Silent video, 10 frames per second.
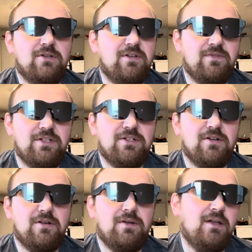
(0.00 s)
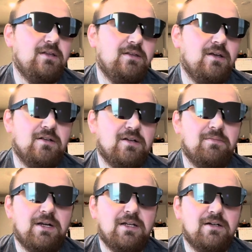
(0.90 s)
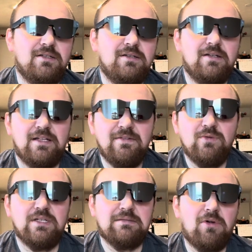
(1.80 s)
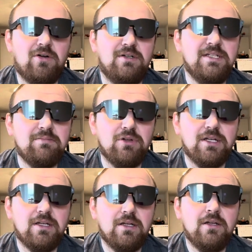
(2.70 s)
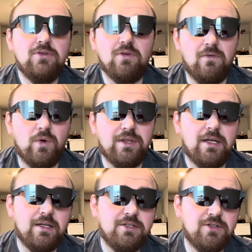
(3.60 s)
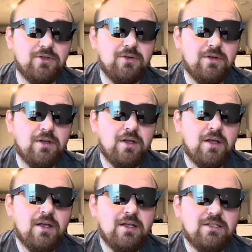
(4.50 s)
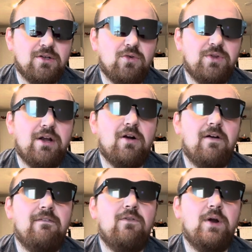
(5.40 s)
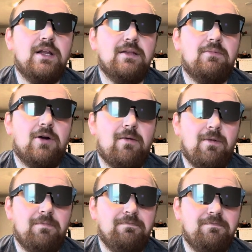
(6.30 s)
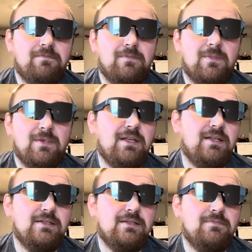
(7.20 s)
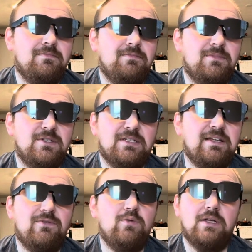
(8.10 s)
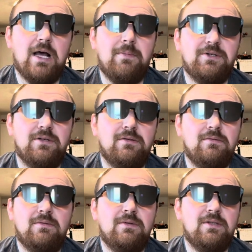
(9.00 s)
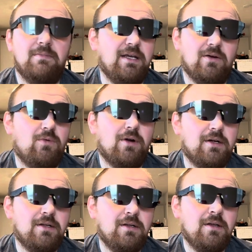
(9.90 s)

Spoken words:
and Vitcher and other competitors give you a smaller display to avoid that issue. So they are avoiding the problem. These just give you the option to make it work.